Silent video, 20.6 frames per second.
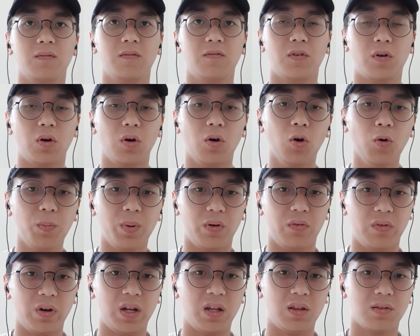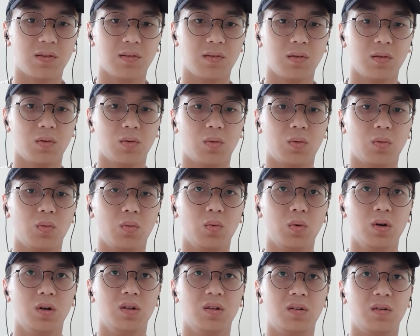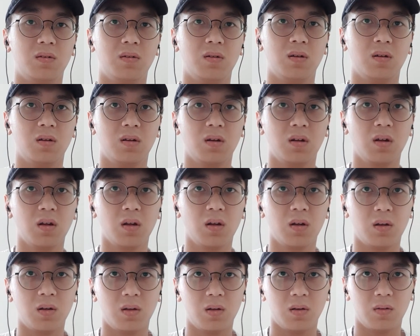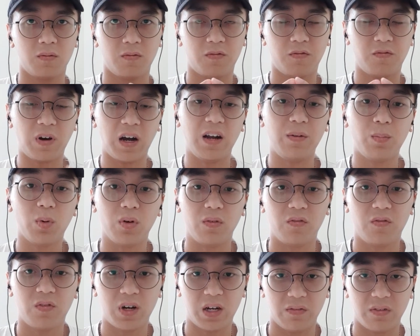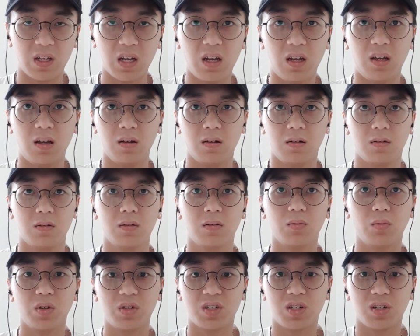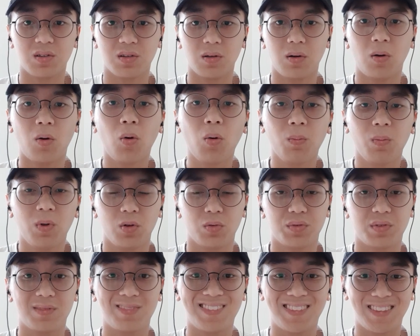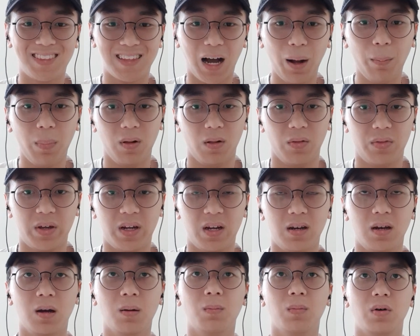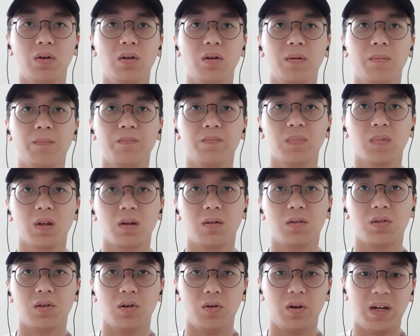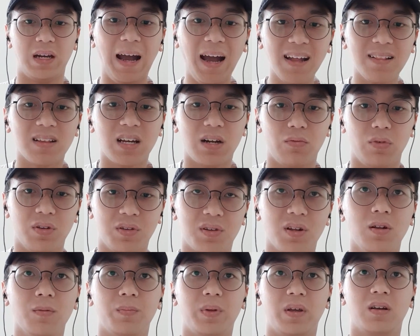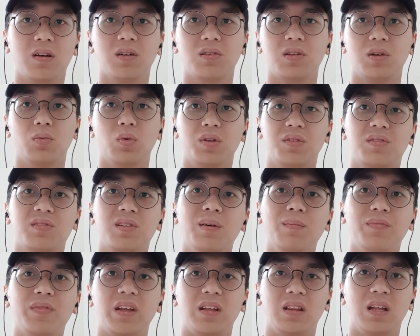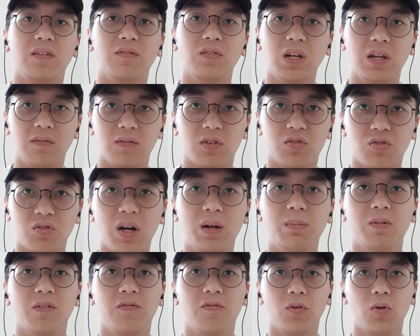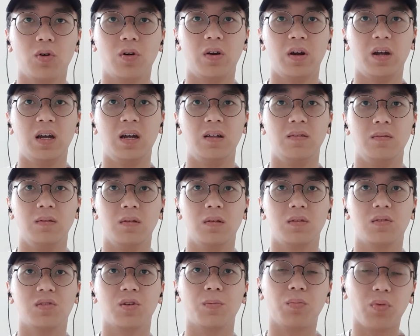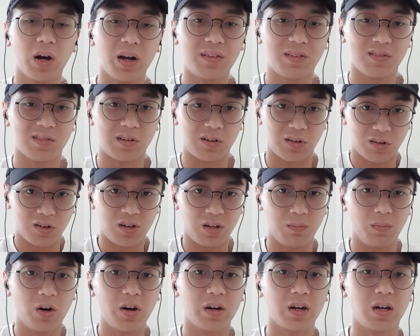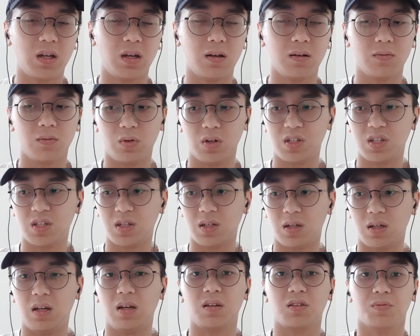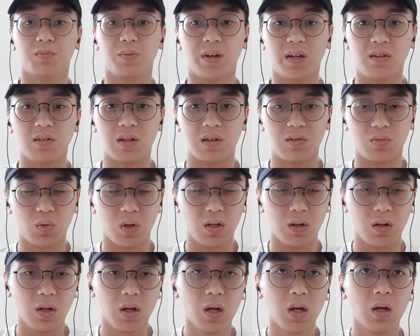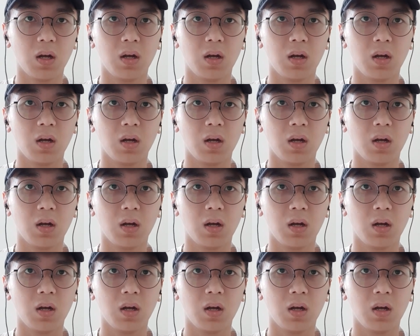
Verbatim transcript: for open rates were 5.5K, which is almost double that number so it had that result because it was something they've never tried before, and surprises are good in marketing, which he explains as well.